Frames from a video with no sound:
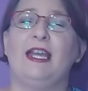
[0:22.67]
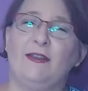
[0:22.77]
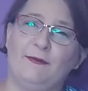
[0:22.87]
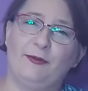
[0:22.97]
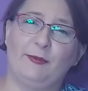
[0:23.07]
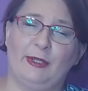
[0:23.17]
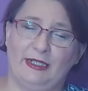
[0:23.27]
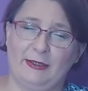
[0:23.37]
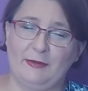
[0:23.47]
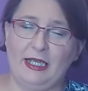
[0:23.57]

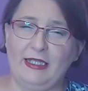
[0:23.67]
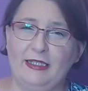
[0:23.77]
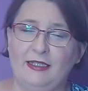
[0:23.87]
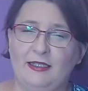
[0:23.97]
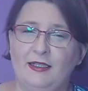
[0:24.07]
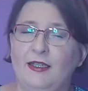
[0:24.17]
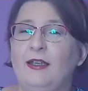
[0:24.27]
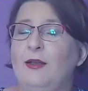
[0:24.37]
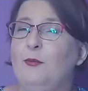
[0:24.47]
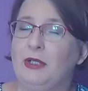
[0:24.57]
everybody made it,
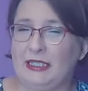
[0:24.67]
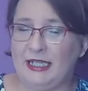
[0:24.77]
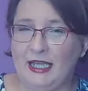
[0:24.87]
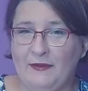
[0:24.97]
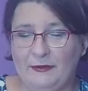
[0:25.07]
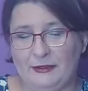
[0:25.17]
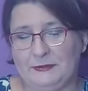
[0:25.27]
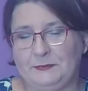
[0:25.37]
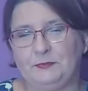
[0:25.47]
but I haven't.